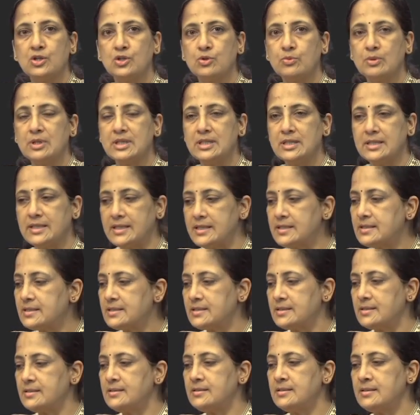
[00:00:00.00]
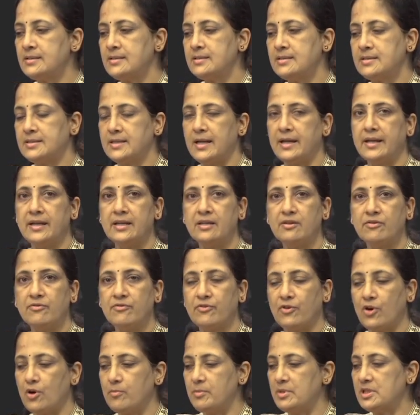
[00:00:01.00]
to a distant site
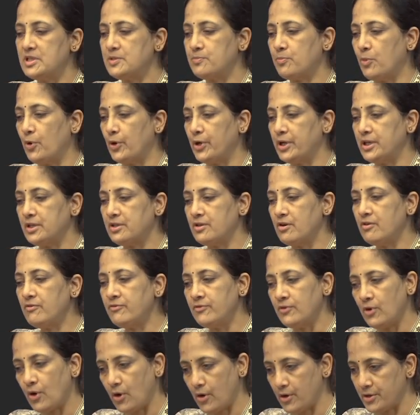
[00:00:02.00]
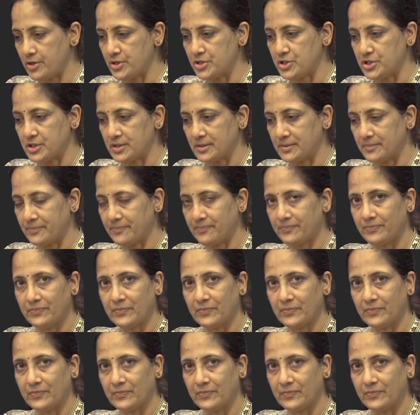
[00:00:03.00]
from its point of origin.